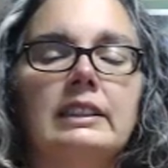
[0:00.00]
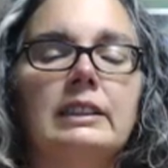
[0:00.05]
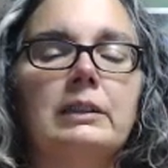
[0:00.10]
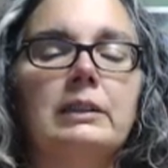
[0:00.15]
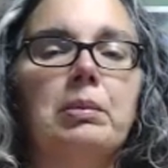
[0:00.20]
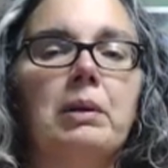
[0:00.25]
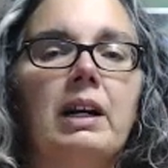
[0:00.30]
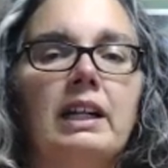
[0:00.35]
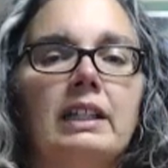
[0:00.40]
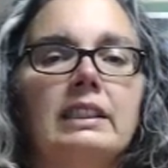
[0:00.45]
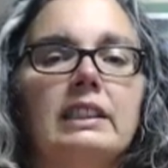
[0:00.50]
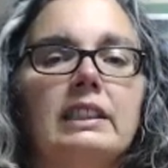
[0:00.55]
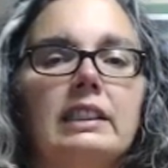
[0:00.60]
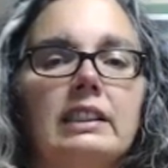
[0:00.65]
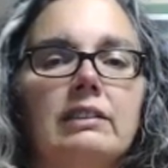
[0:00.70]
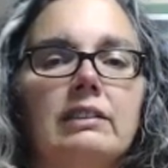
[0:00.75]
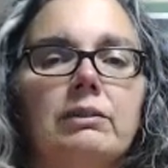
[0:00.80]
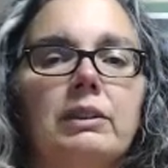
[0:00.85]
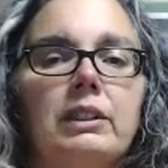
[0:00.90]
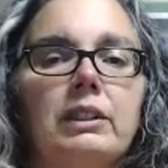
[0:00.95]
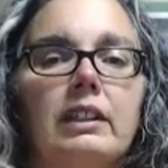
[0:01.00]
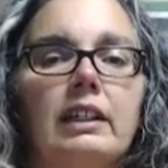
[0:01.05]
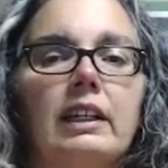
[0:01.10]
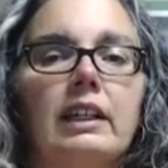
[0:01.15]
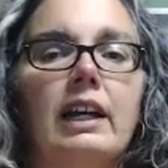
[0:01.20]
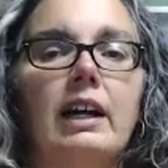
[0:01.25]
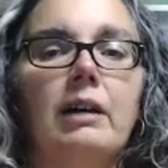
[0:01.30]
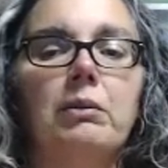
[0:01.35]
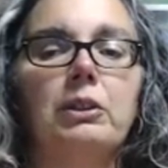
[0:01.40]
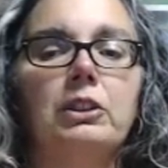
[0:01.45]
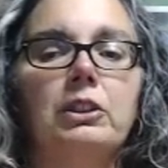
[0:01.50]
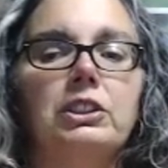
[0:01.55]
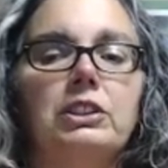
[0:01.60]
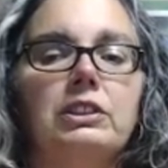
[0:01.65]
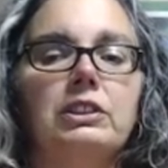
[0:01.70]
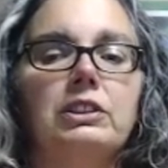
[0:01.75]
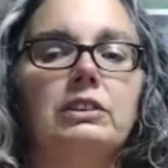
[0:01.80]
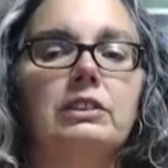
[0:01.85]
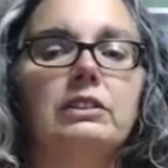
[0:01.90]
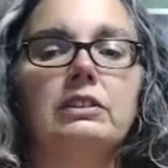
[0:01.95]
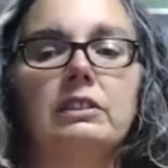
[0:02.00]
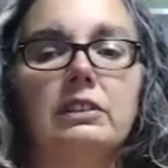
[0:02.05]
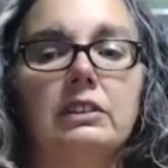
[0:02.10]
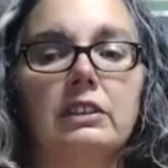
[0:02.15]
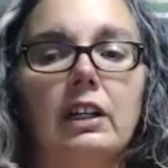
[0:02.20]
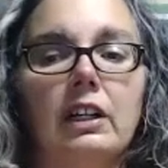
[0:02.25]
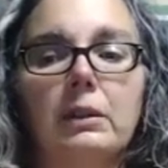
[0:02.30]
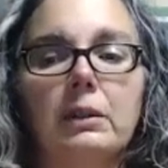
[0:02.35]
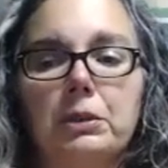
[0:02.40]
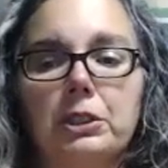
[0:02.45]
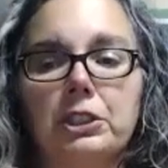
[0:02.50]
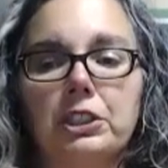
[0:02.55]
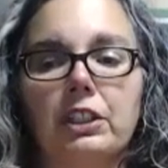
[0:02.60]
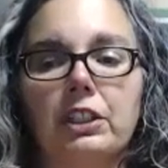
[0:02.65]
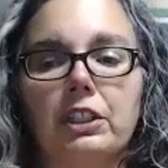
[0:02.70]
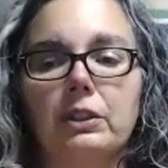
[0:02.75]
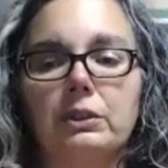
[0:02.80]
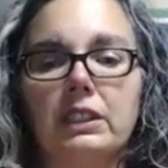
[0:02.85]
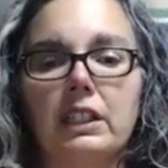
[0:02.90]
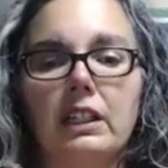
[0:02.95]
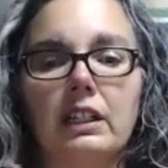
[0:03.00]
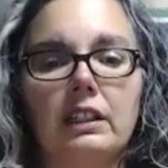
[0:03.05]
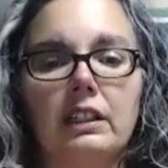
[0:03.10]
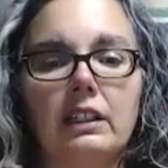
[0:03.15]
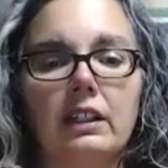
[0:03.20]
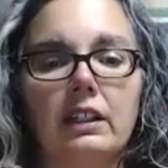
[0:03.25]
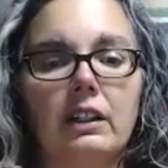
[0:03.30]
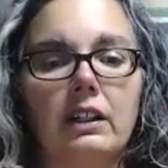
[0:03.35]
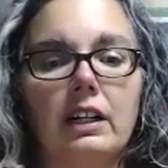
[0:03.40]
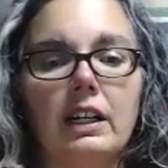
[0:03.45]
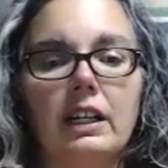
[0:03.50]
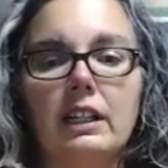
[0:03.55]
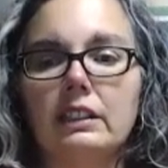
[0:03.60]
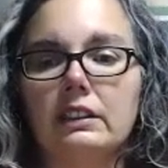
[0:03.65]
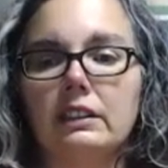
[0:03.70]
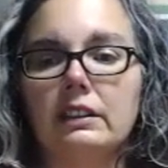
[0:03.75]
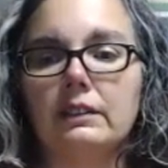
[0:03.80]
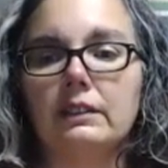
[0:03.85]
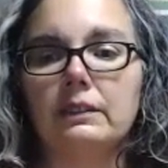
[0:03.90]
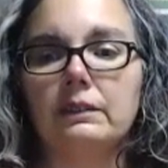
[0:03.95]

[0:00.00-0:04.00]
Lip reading: surprising, really, how much garbage goes on in our head.